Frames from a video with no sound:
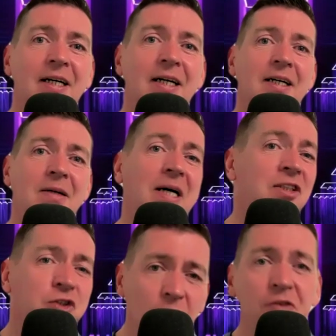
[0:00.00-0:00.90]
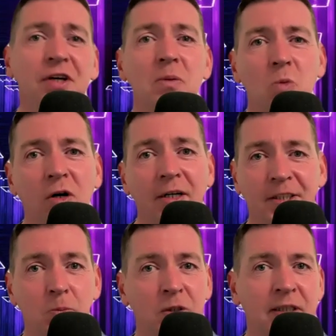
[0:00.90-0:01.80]
I do think Marcus
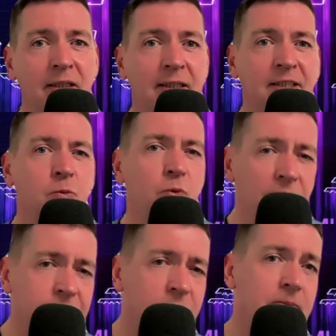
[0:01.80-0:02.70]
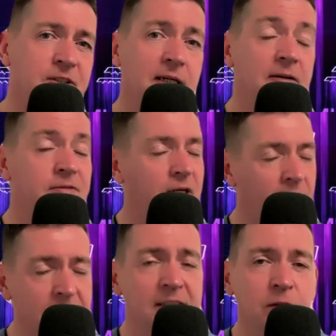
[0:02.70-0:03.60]
and Martinus will do themselves
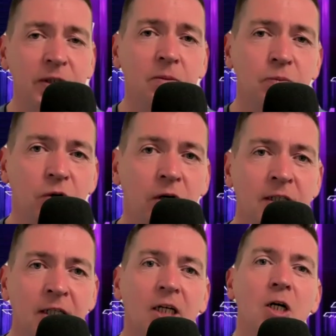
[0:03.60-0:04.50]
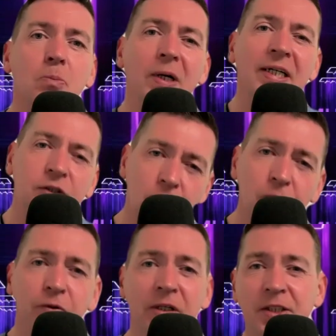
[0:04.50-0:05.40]
and Sweden proud, but I don't
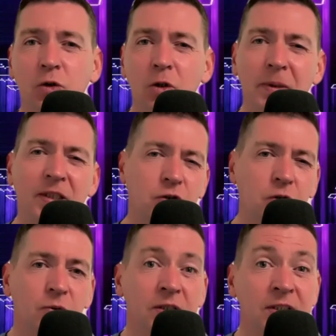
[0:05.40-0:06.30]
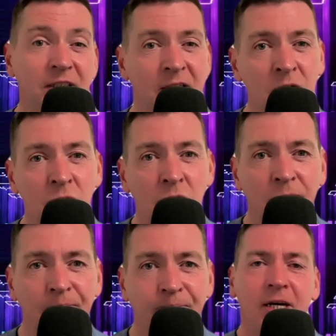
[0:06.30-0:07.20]
feel it's going to be 2 wins in a row.
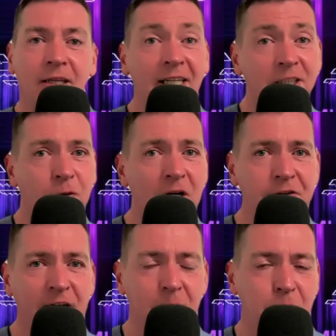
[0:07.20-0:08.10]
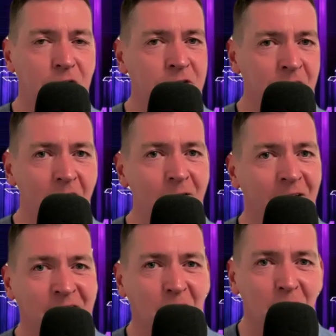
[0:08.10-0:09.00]
That's what I think, but now
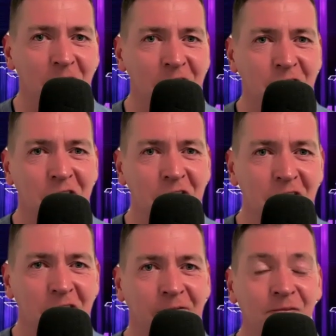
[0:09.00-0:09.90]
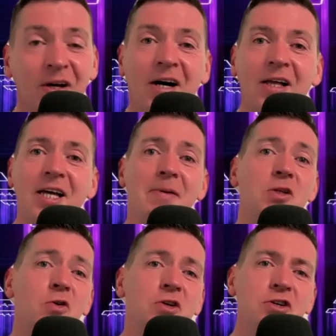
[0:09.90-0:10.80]
it's over to you. Let me
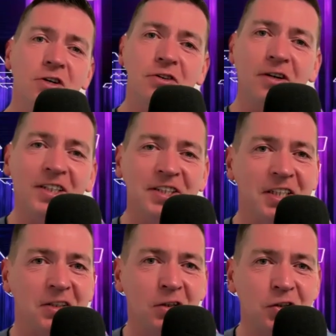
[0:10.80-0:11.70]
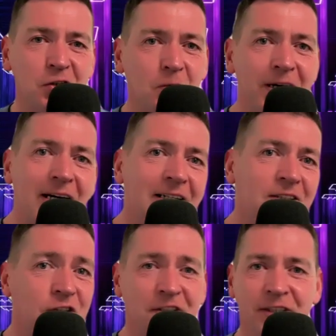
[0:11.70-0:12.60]
know your thoughts in the usual way,
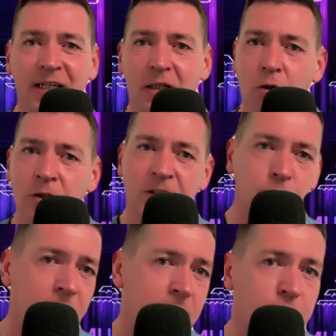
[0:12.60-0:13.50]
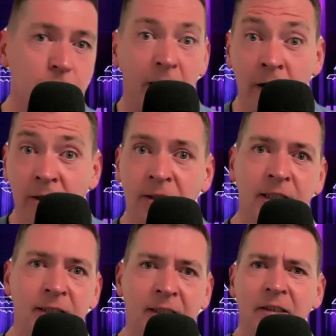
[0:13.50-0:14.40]
just like Lawrence William from Ireland
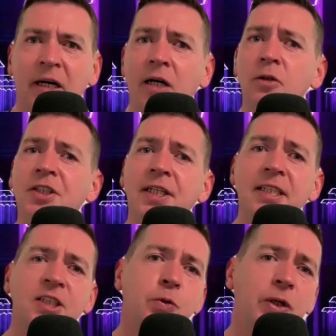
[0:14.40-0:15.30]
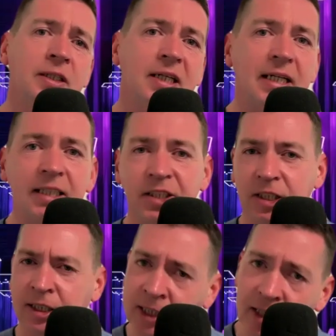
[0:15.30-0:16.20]
did, and who says Sweden is
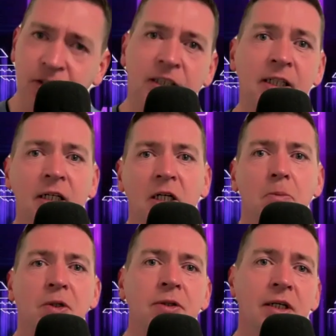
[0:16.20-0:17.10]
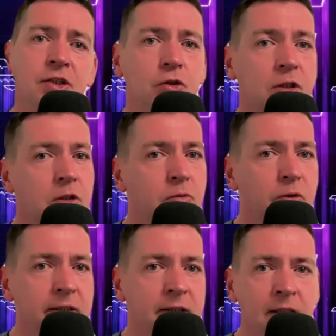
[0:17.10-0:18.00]
catchy, but not sure it could
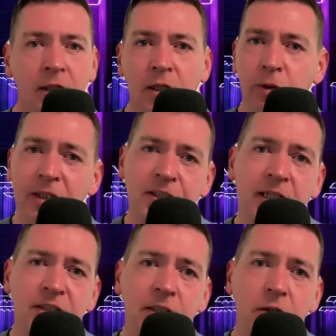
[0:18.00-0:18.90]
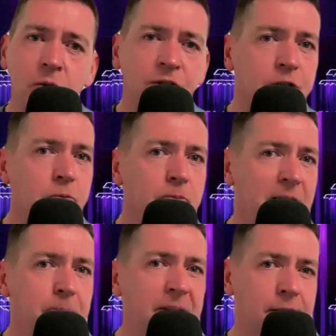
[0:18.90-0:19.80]
win. Great staging though, so
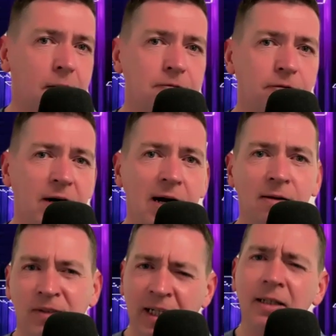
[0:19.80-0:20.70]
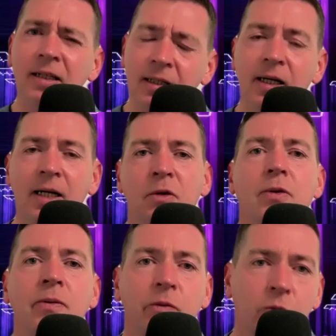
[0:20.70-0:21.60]
might be top 5, kinda in line with
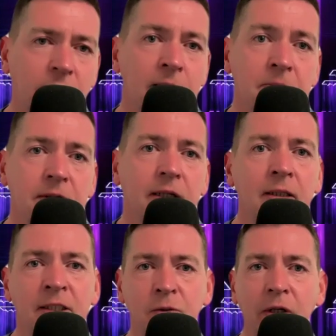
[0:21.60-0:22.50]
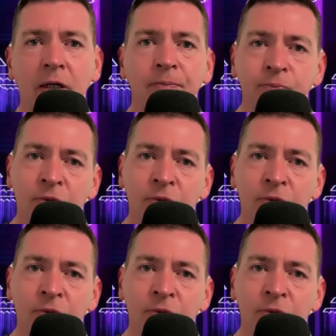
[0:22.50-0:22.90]
what I'm thinking as well.